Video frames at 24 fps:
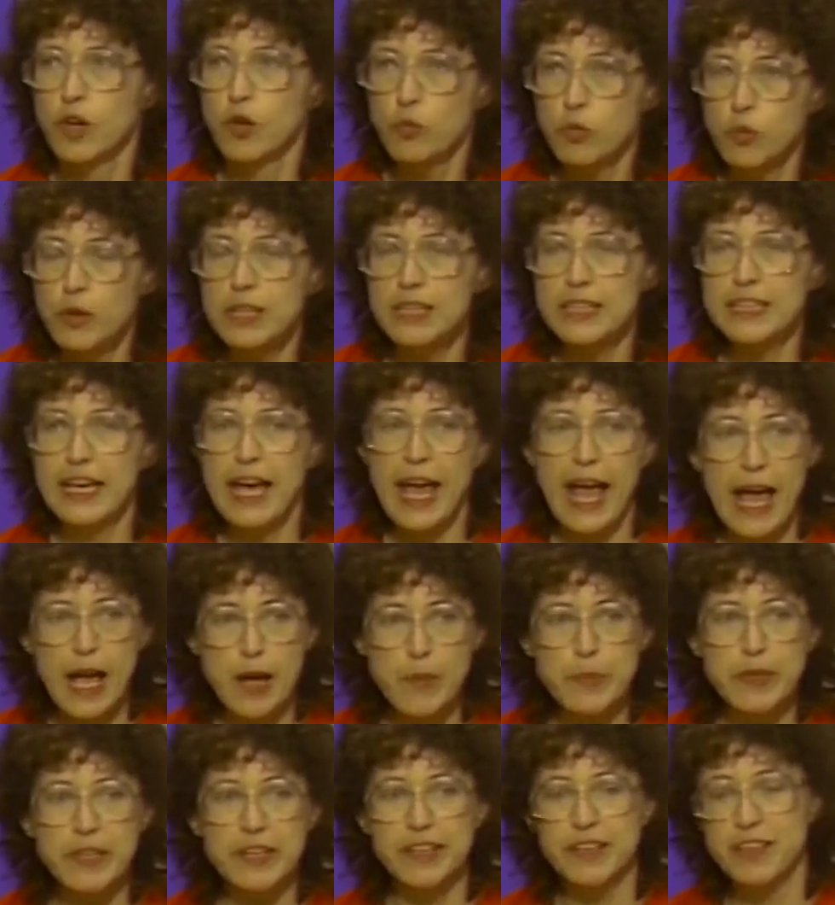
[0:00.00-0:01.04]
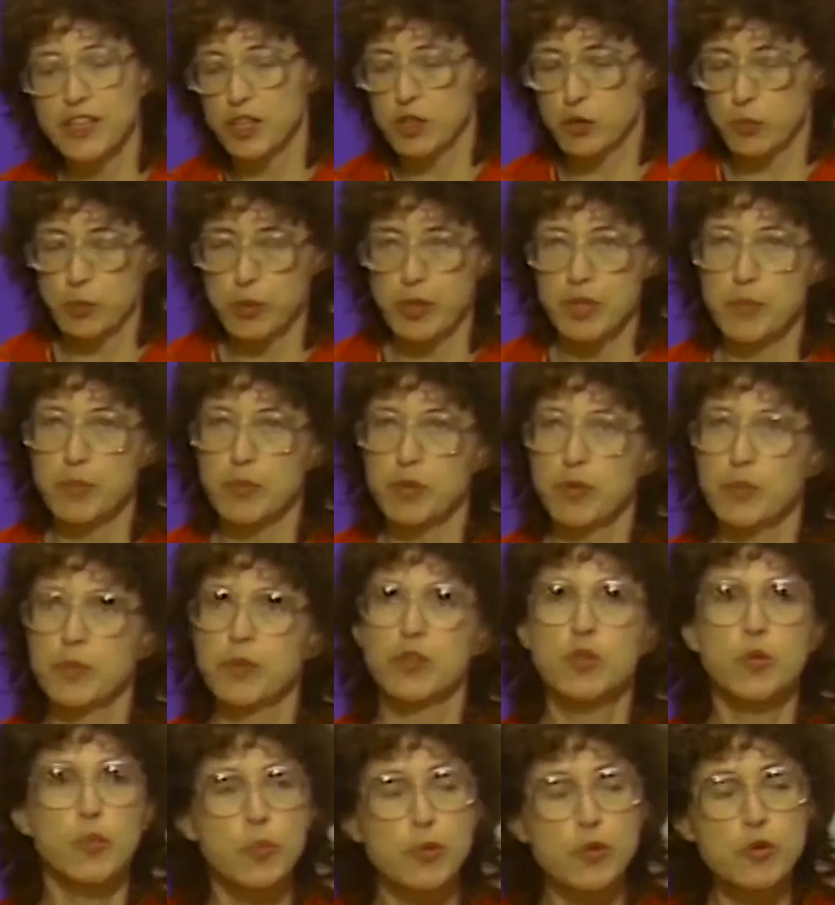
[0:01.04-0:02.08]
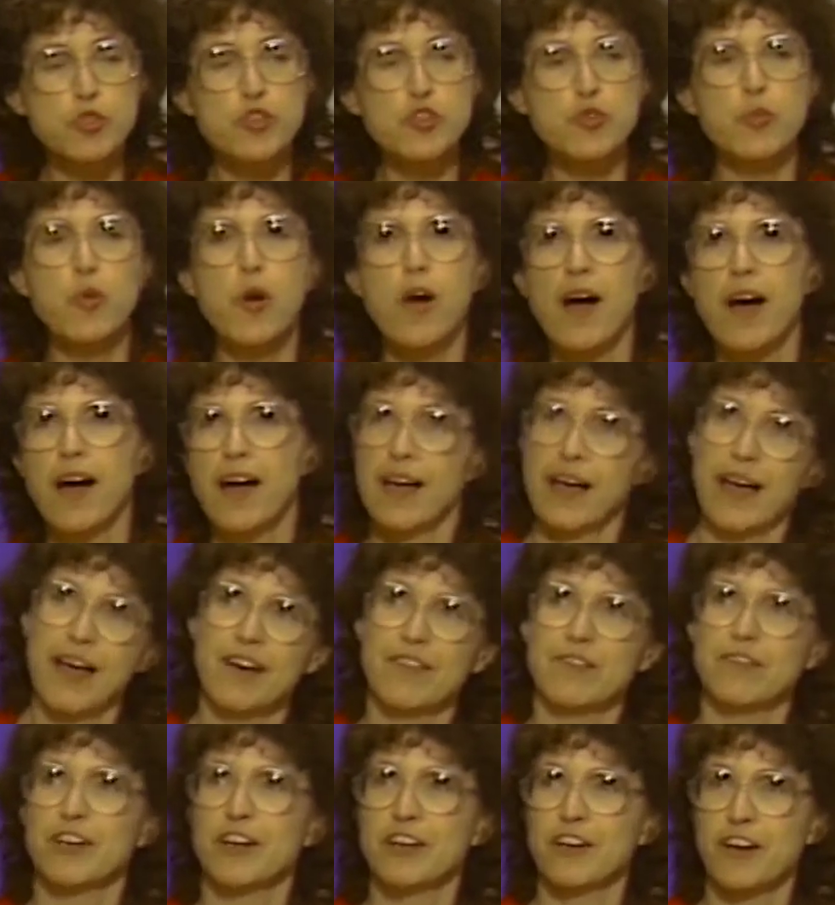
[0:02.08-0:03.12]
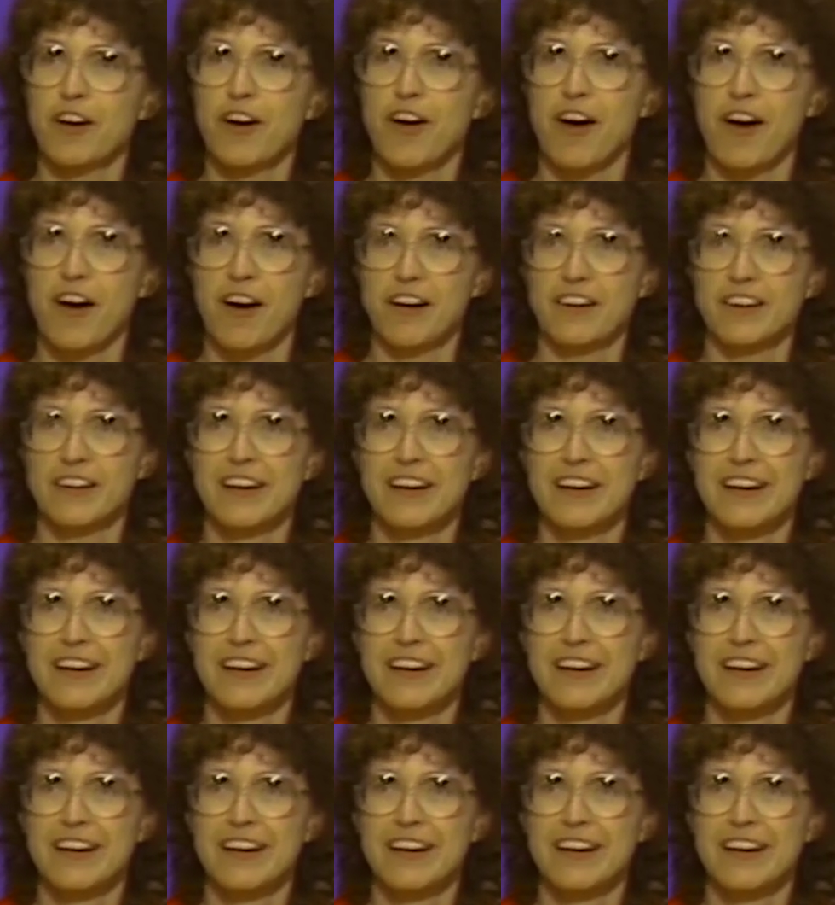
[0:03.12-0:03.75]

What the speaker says: really happening young people, but the bourgeois avant-garde.